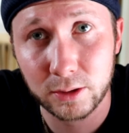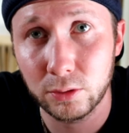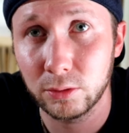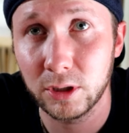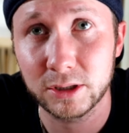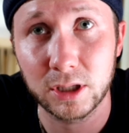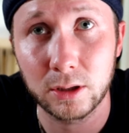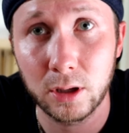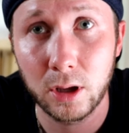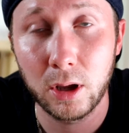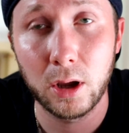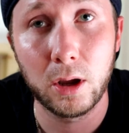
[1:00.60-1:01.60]
dude, listen.
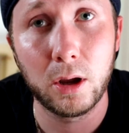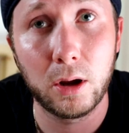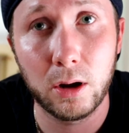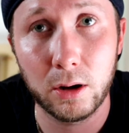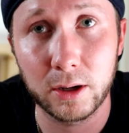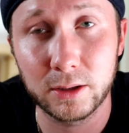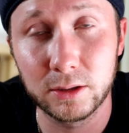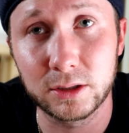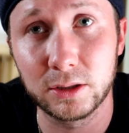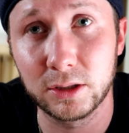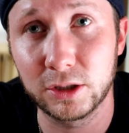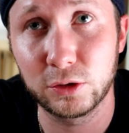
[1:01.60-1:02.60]
Alright,
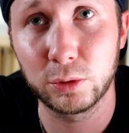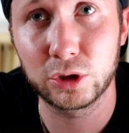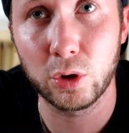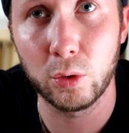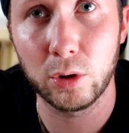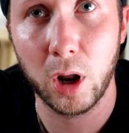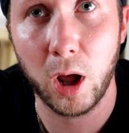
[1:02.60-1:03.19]
listen, this is what's going on.